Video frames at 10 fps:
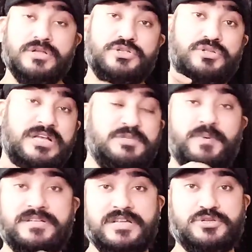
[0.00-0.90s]
so this
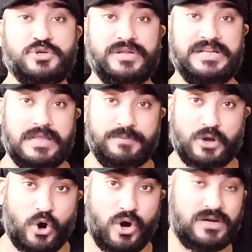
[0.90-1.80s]
person should either be
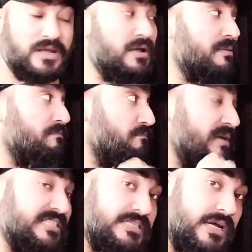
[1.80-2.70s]
called
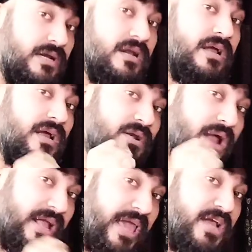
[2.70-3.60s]
Mr.
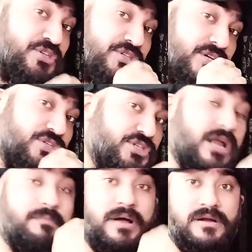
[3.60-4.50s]
Rakesh
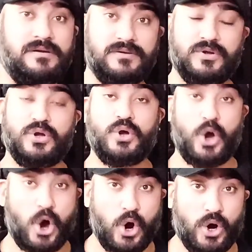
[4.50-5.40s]
Sharma
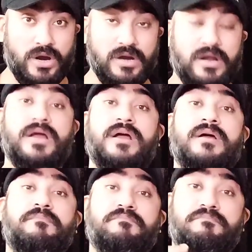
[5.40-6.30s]
or
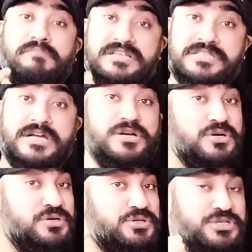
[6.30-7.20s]

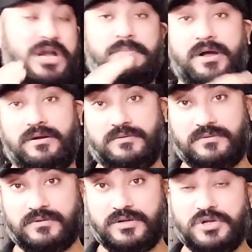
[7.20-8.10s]
Mr. Sharma.
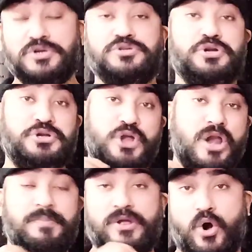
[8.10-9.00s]
Should
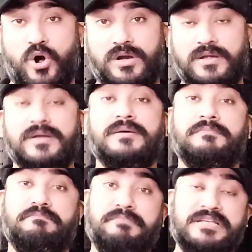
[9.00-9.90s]
not be called
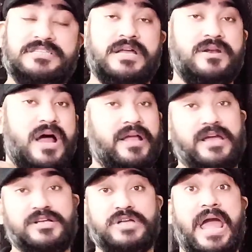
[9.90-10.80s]
Mr.
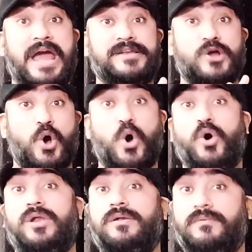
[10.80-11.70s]
Rakesh at
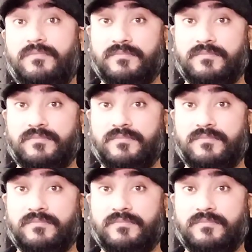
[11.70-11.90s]
all.